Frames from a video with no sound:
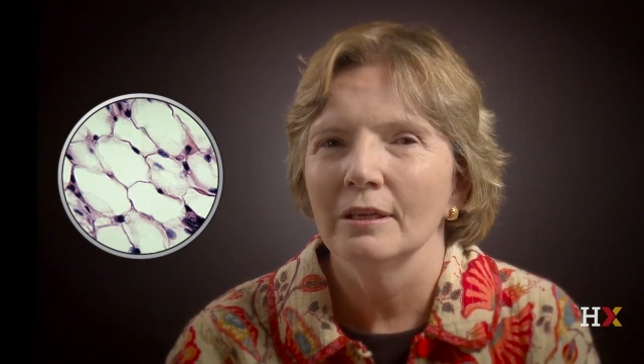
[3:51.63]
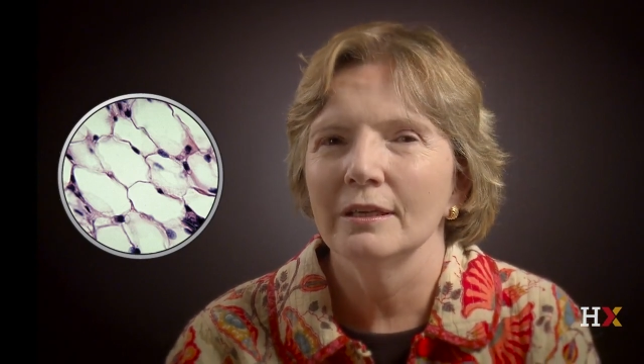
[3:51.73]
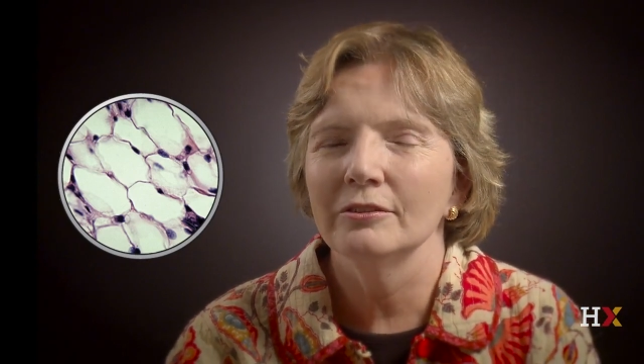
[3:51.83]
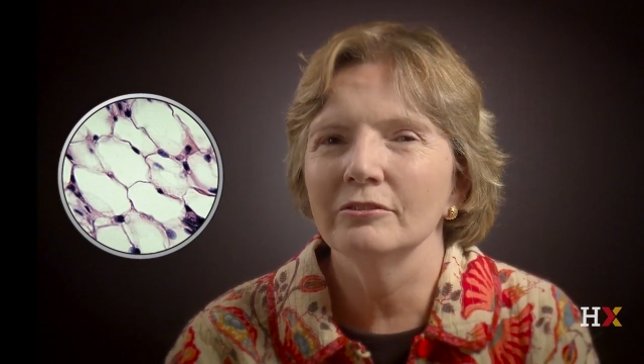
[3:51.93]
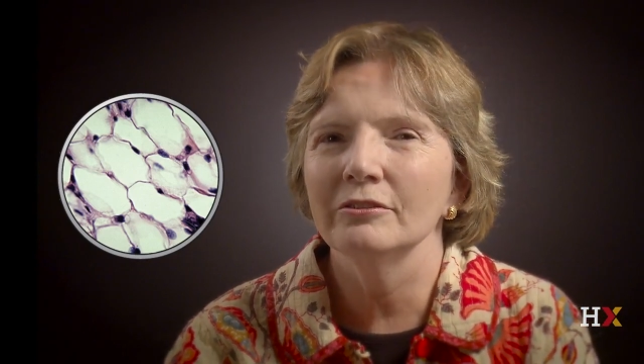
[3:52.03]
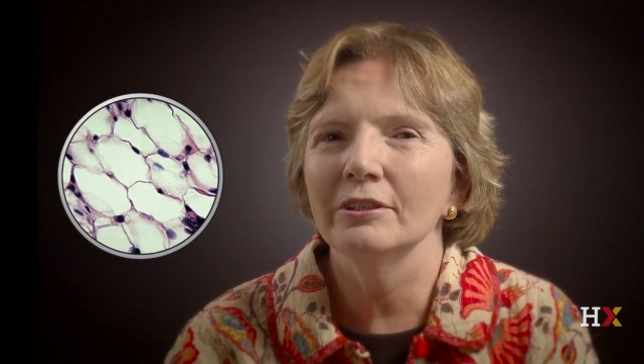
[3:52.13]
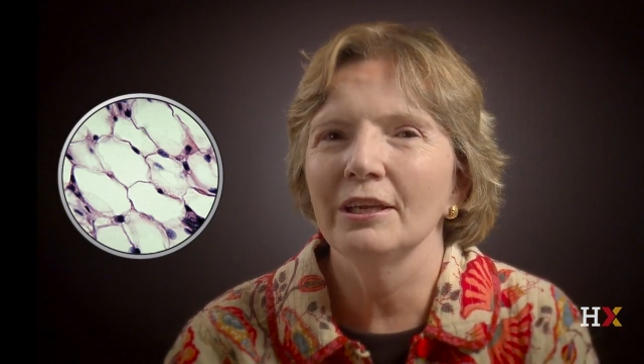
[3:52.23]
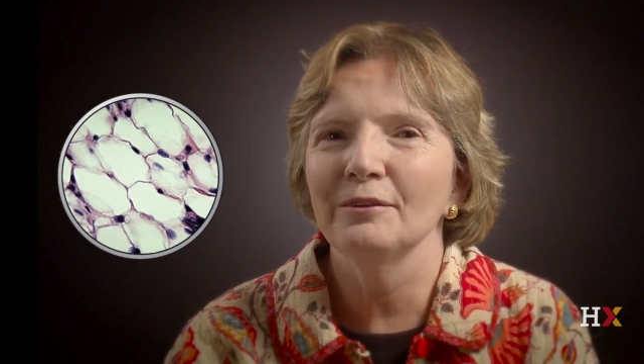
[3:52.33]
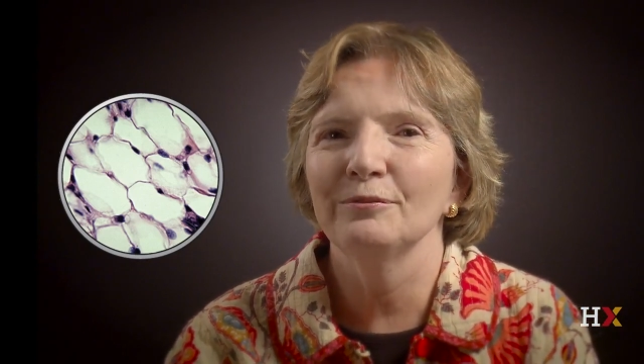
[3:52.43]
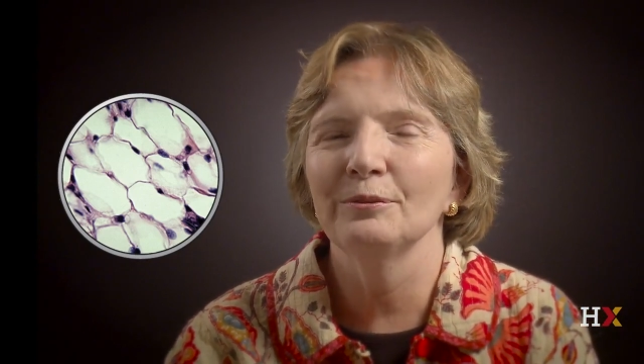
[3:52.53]
and just look
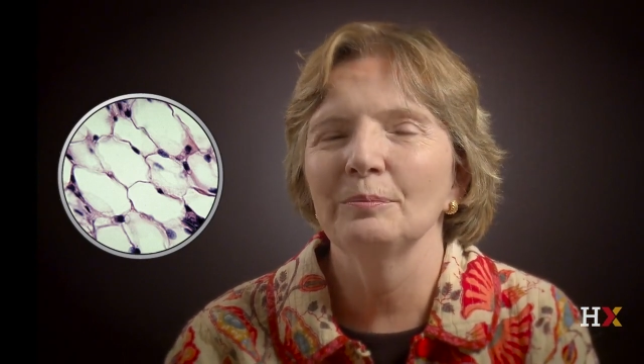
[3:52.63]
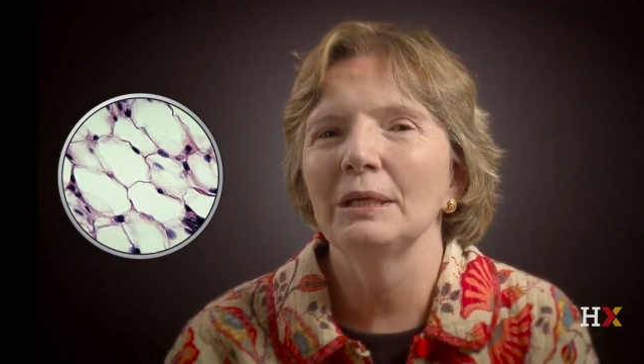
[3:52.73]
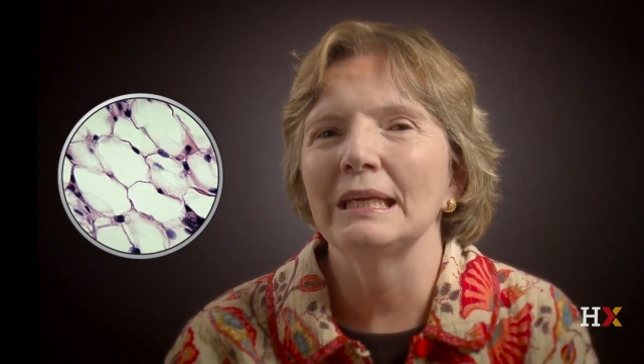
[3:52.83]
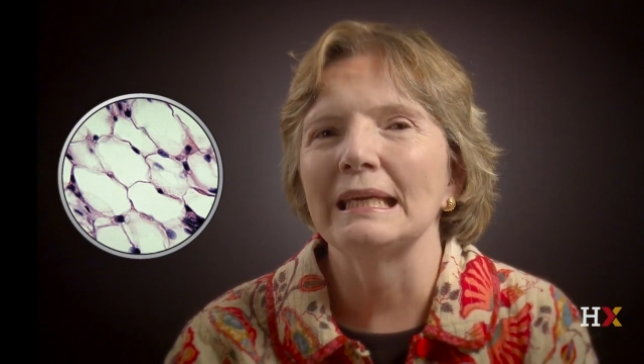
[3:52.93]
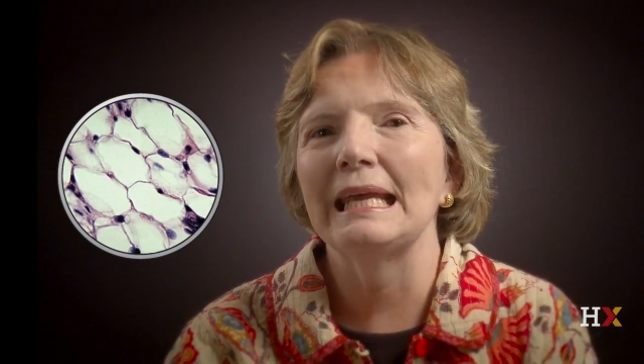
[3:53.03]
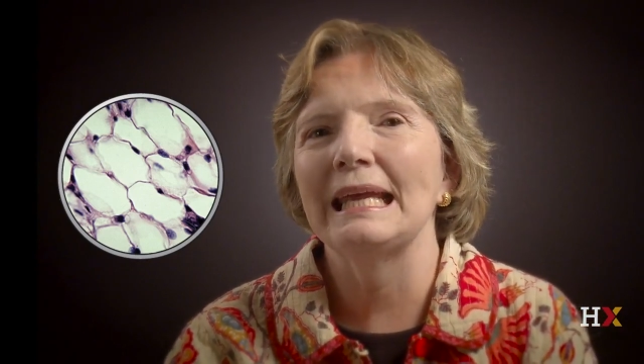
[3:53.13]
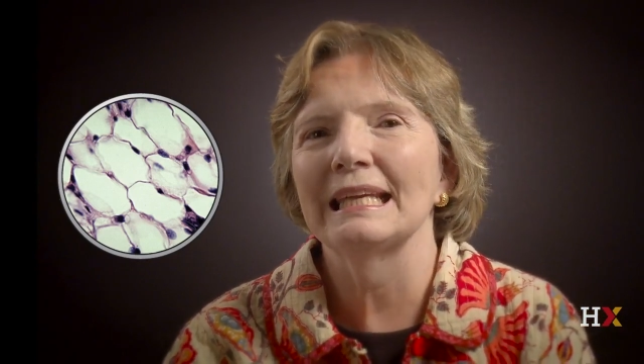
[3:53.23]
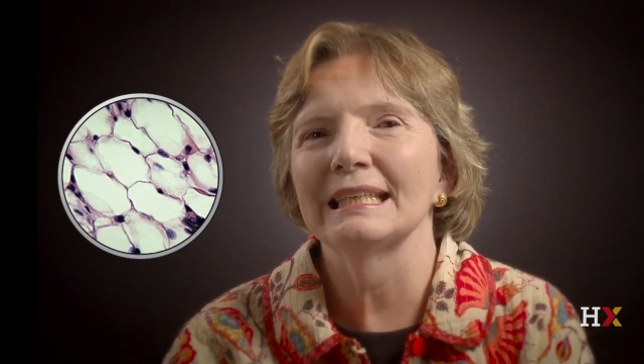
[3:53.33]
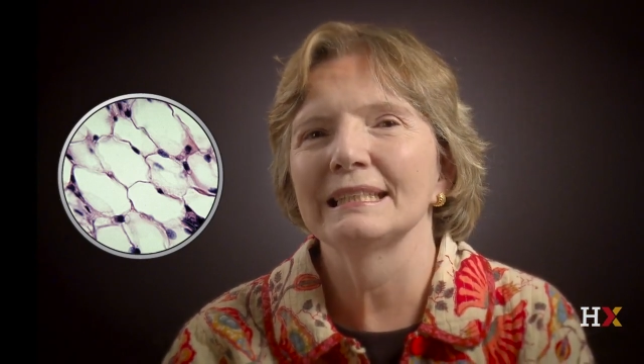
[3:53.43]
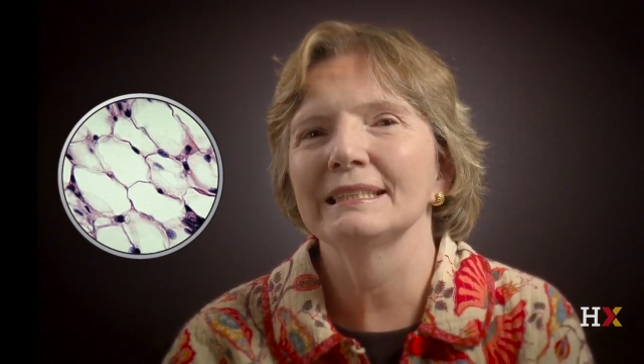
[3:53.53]
at it for a minute
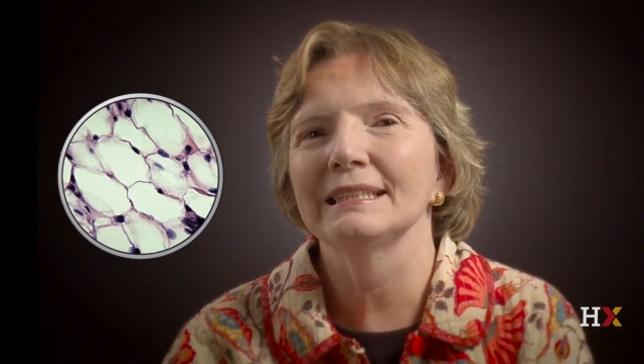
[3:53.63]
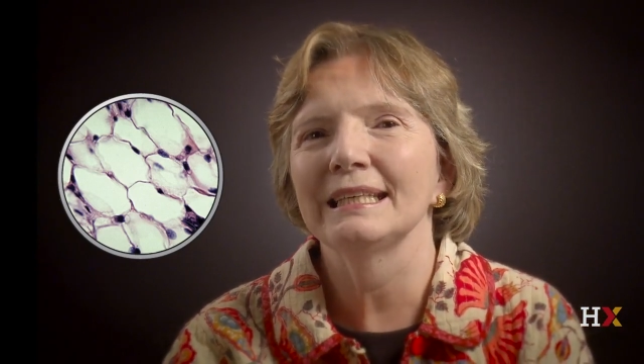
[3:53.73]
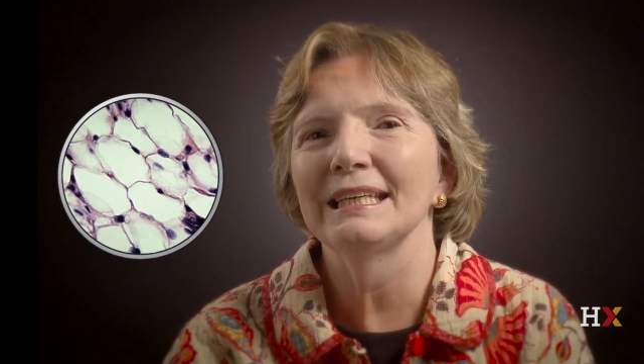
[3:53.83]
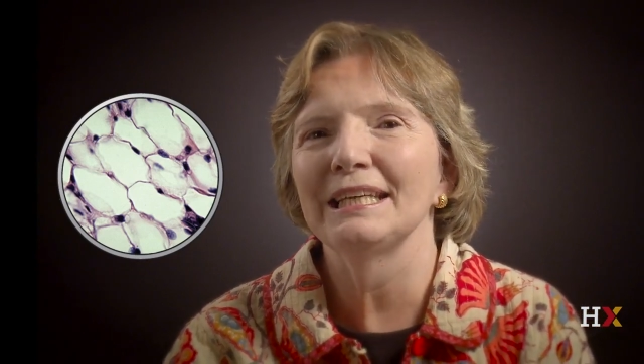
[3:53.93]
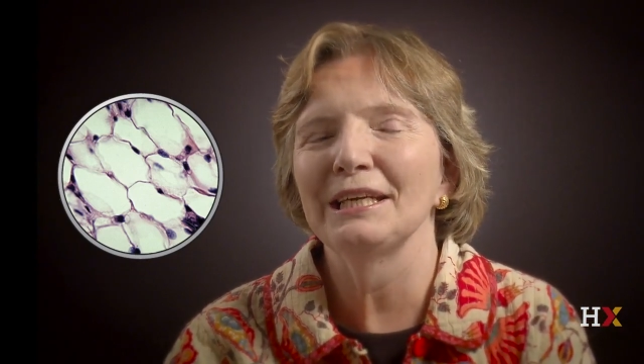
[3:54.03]
and see